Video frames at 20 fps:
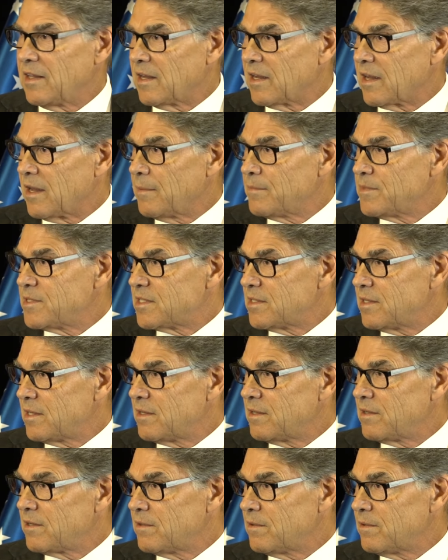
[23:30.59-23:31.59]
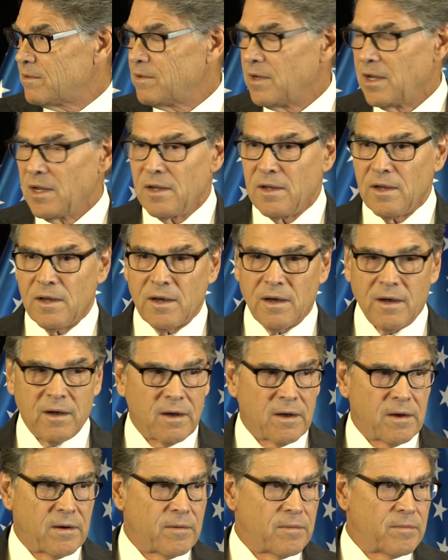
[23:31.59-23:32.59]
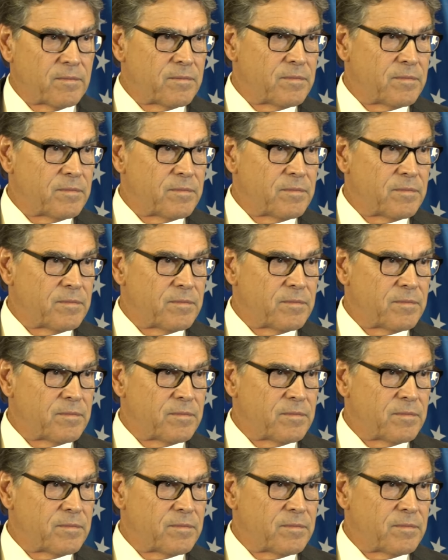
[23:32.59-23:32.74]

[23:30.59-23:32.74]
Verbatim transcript: that comes into um,